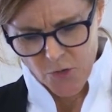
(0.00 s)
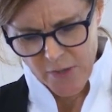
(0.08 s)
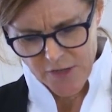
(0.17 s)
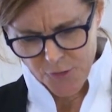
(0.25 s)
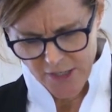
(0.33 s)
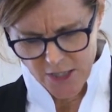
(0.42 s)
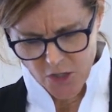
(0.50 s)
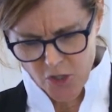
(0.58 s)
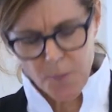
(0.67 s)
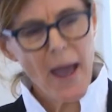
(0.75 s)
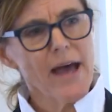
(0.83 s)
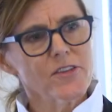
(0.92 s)
So if we can
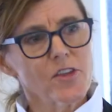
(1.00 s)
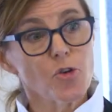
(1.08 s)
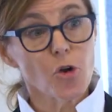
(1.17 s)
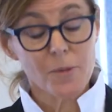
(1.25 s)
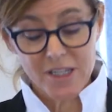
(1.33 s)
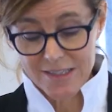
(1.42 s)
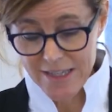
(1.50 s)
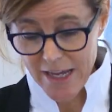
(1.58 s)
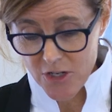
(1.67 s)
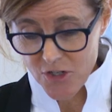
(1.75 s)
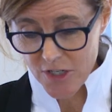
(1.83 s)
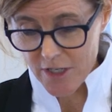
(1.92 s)
look past the
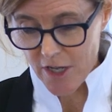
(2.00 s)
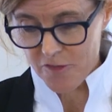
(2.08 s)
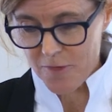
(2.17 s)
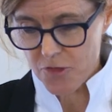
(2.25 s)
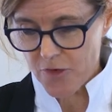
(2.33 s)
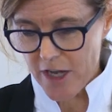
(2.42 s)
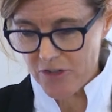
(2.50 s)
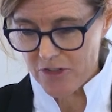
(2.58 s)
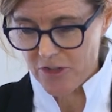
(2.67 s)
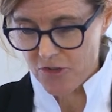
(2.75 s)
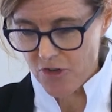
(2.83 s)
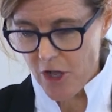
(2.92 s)
normalization of Midrash
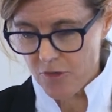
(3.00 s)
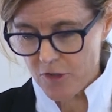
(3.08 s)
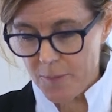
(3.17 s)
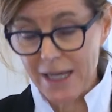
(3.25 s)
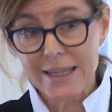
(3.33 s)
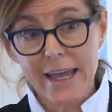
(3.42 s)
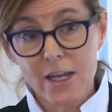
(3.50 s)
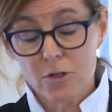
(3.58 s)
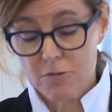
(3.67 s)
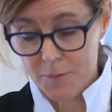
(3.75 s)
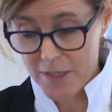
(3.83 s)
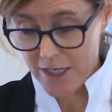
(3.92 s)
as a genre by
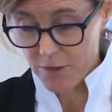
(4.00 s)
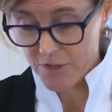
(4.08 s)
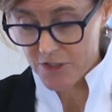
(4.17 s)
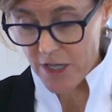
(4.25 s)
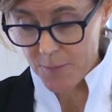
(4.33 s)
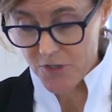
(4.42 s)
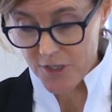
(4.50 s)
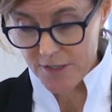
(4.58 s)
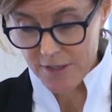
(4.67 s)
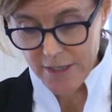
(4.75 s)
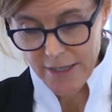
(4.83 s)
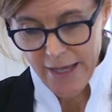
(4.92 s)
later rabbinic
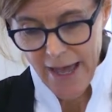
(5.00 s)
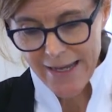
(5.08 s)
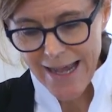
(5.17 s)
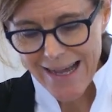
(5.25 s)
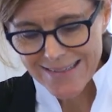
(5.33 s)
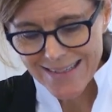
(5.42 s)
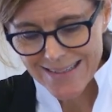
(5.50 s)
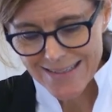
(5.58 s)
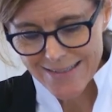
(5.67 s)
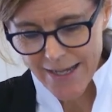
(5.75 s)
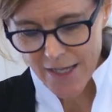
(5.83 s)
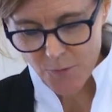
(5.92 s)
reception, and ask
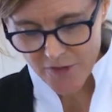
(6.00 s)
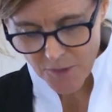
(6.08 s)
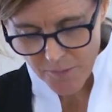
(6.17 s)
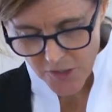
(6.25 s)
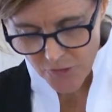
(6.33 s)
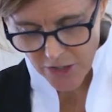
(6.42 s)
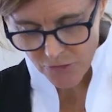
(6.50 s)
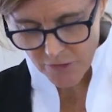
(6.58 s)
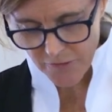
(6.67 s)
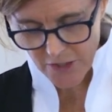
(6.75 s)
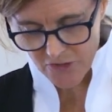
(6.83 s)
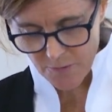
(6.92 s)
instead what the Midrash
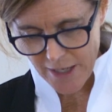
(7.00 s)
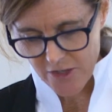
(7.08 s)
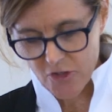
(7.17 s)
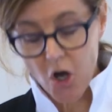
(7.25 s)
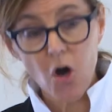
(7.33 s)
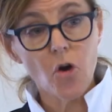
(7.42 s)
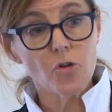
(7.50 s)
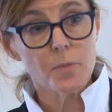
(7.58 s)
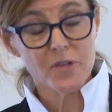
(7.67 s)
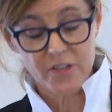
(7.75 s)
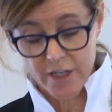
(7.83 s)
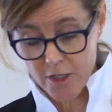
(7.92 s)
reveals about its
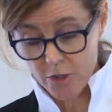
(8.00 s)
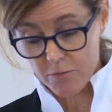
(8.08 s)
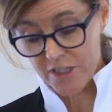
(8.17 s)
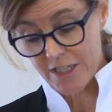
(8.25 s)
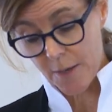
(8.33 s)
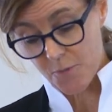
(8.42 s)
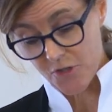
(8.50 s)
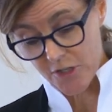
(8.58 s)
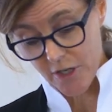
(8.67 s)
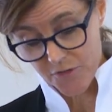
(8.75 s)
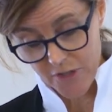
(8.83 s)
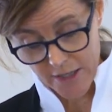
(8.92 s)
own particular
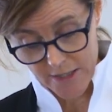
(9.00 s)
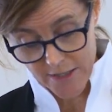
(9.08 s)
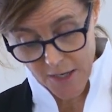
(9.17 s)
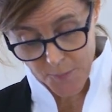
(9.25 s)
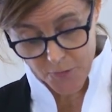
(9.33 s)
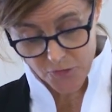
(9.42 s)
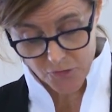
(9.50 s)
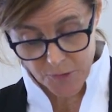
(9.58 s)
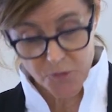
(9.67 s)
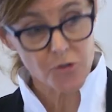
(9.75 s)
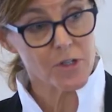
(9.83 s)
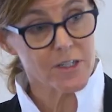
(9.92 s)
reception of Second Temple
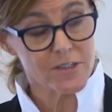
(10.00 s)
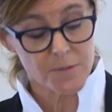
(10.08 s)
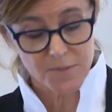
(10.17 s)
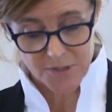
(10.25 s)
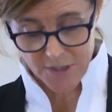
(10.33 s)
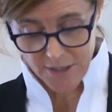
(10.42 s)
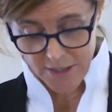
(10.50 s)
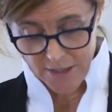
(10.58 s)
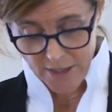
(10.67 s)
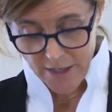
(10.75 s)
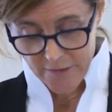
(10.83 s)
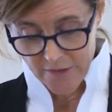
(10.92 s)
scripturalisms,
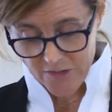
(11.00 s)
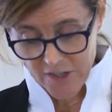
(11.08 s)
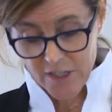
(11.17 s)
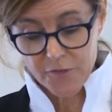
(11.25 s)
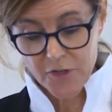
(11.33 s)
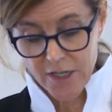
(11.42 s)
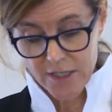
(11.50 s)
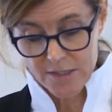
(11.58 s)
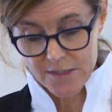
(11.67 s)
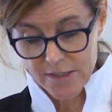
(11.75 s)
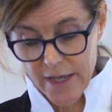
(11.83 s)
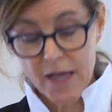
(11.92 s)
the
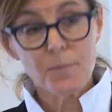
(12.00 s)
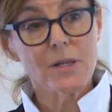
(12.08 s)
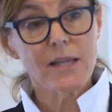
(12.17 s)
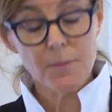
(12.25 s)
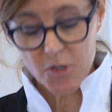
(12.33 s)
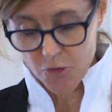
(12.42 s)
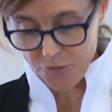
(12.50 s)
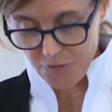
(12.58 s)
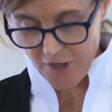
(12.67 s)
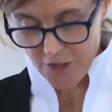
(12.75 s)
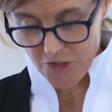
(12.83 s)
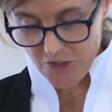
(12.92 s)
significance and polemical
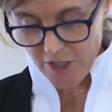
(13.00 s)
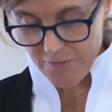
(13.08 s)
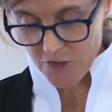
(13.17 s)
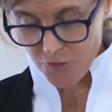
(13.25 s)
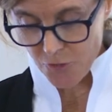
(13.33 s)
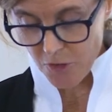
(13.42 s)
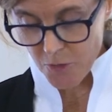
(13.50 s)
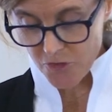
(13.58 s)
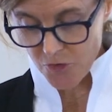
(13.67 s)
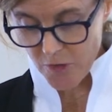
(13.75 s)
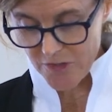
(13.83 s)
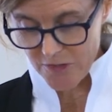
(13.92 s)
function of its formal
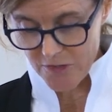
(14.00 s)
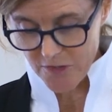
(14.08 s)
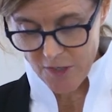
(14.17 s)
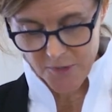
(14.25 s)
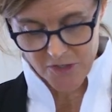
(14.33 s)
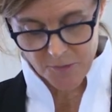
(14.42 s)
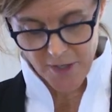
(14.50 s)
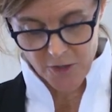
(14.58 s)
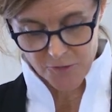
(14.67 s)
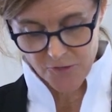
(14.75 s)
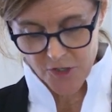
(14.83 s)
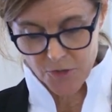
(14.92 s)
choices come into
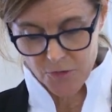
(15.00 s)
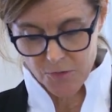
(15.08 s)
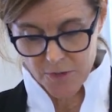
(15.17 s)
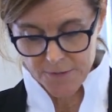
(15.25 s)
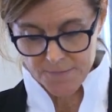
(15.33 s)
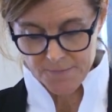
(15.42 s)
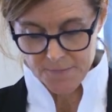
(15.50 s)
better view.